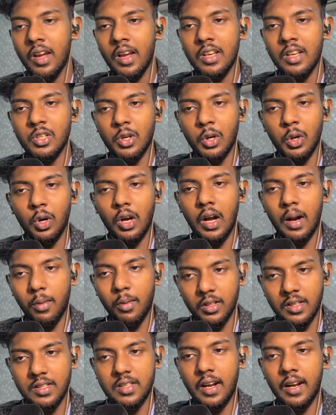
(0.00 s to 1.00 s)
So about
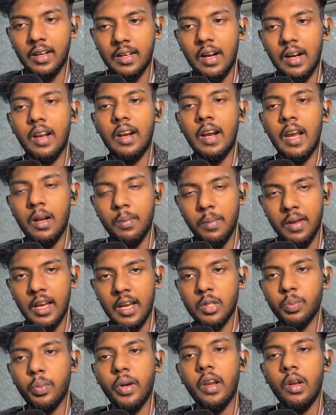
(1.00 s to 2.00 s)
this red color I'll be
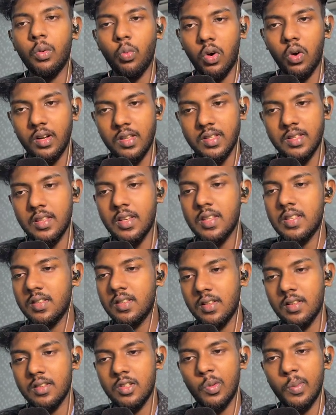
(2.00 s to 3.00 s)
explaining what is
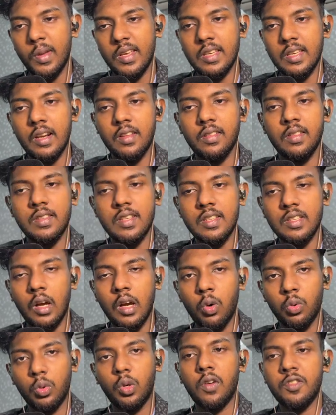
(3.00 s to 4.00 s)
this. So basically this is
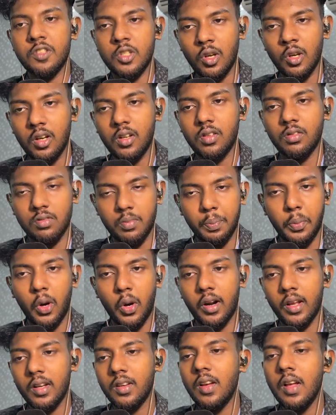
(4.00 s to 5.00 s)
out of stock
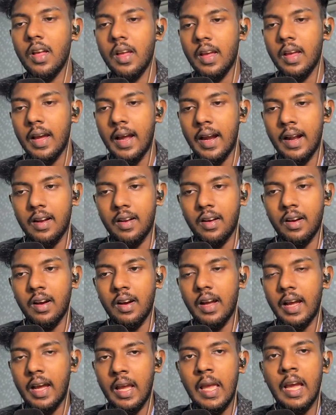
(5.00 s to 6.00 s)
product, and
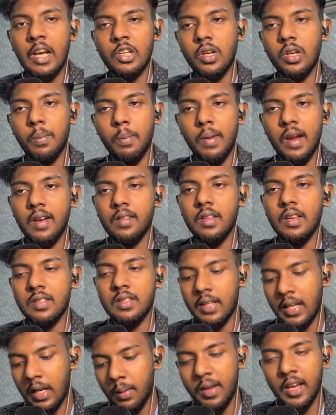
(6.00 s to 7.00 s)
I actually made this.
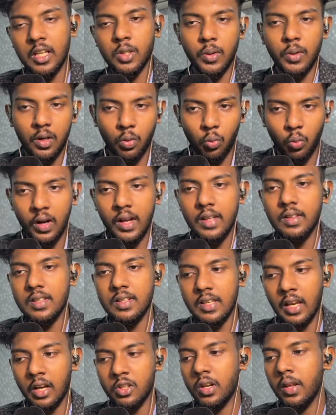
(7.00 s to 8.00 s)
I'll be explaining why this
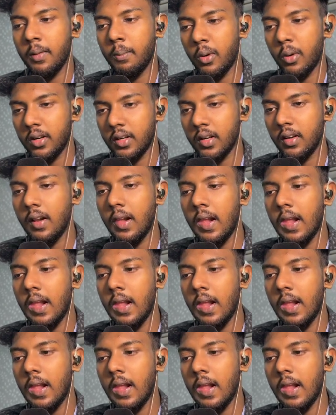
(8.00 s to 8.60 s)
is actually important.